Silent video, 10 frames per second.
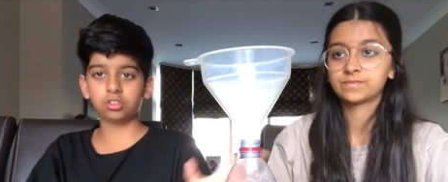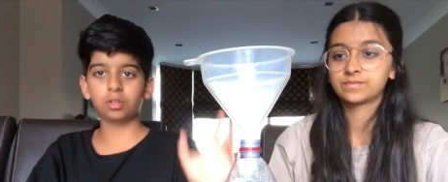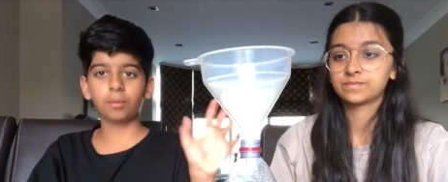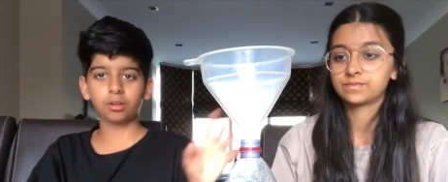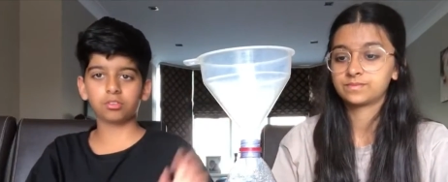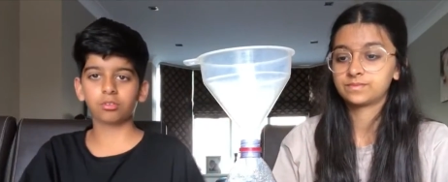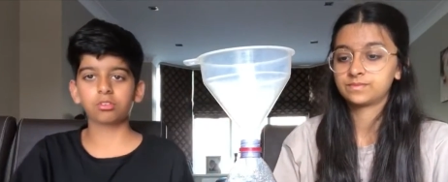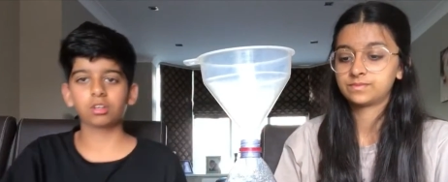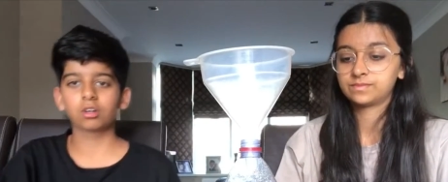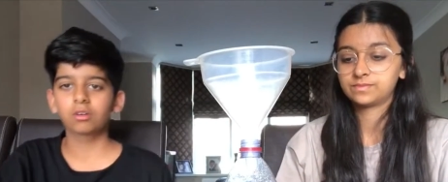Speaker 1: a bottle.
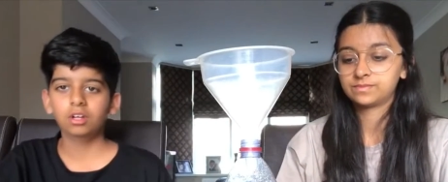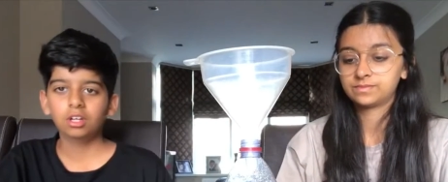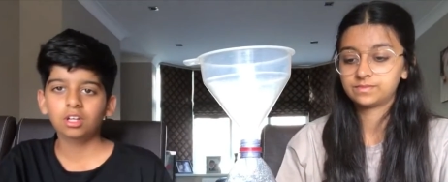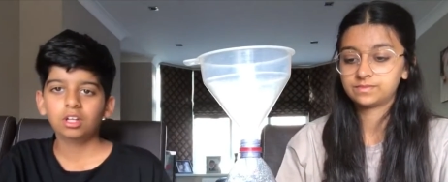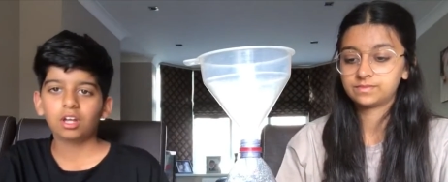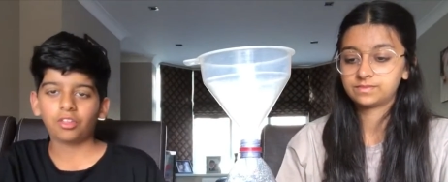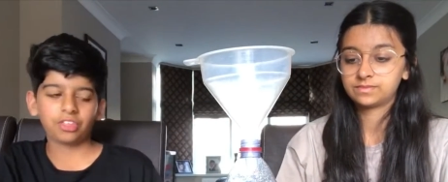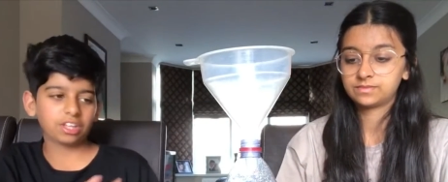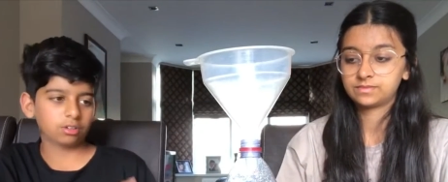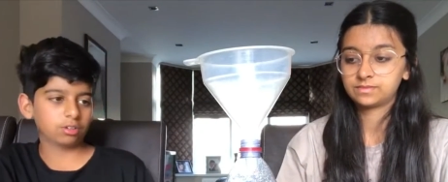So I
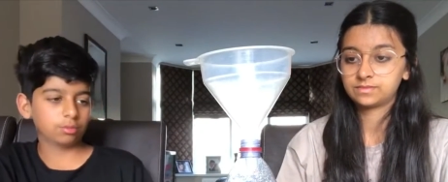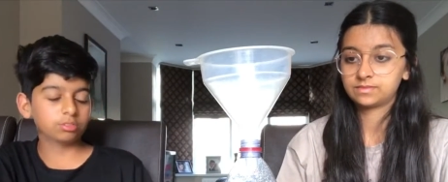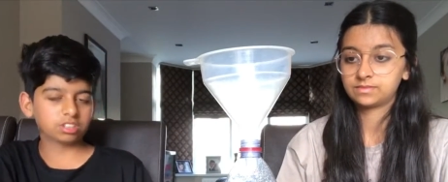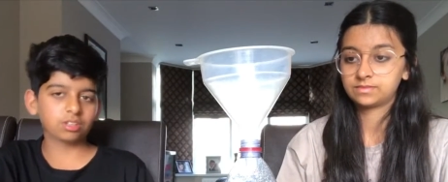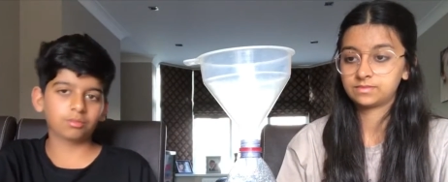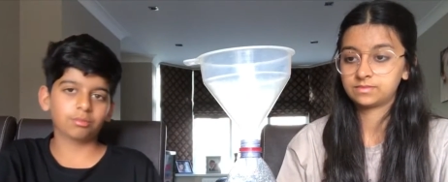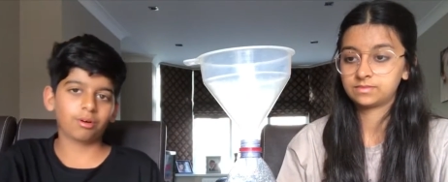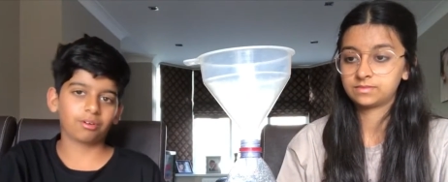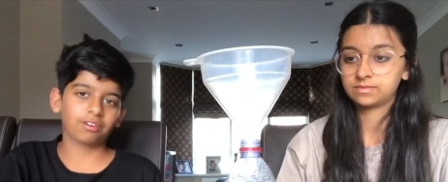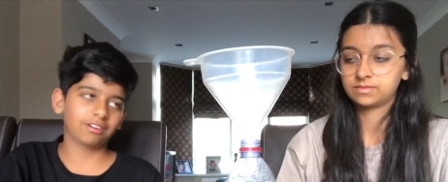think it was.
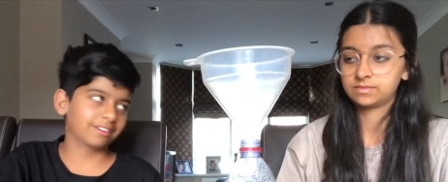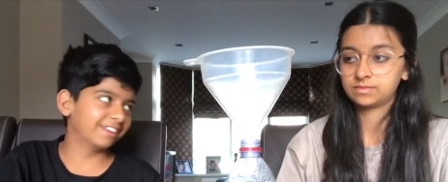Oh God.